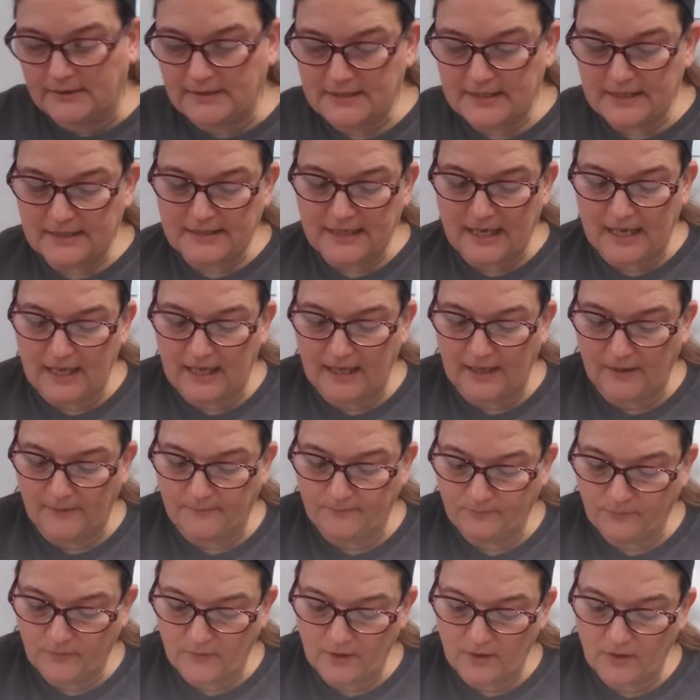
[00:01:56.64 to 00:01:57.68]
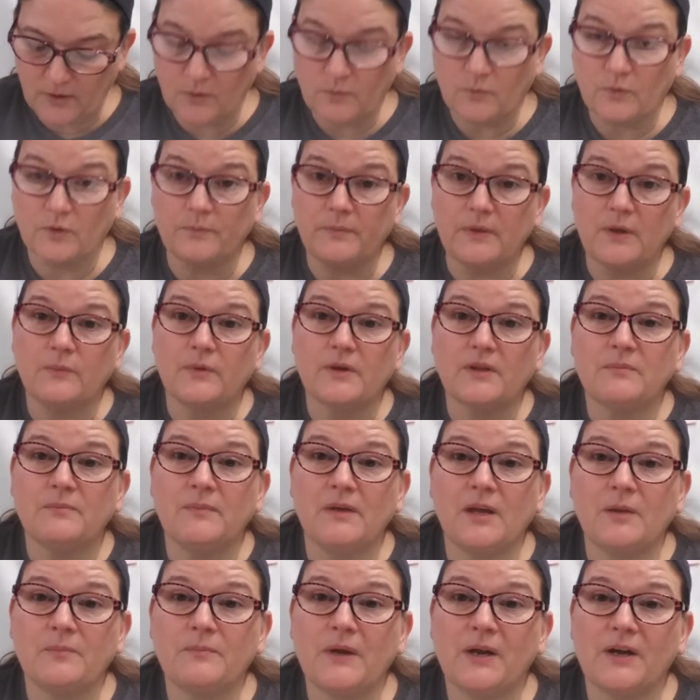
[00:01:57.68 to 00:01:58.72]
Today, you will be with me
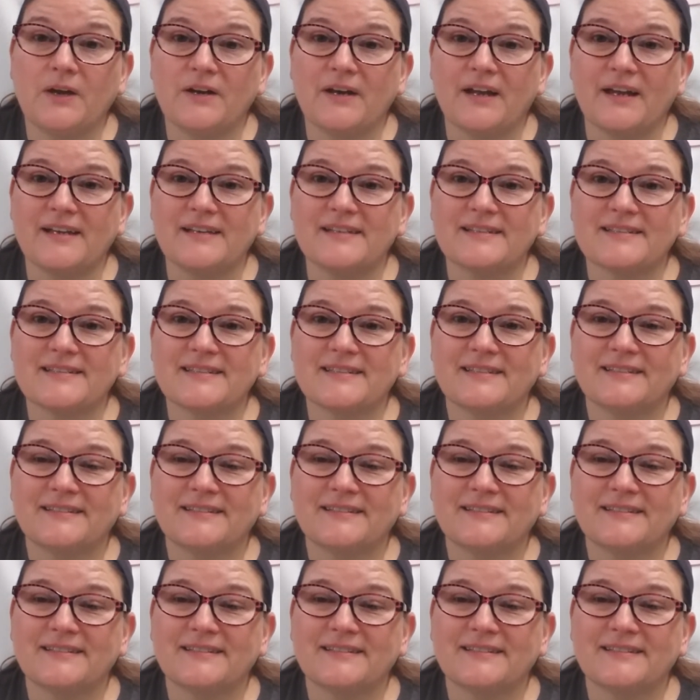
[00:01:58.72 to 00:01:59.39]
in paradise.